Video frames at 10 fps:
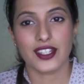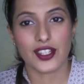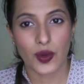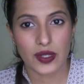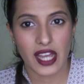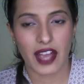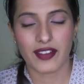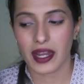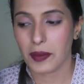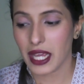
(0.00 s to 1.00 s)
don't have and
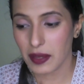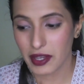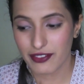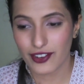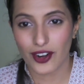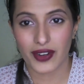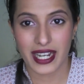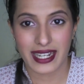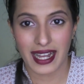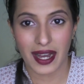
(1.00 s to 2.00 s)
I'm aiming for
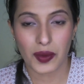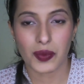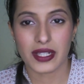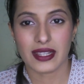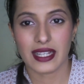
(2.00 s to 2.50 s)
right now with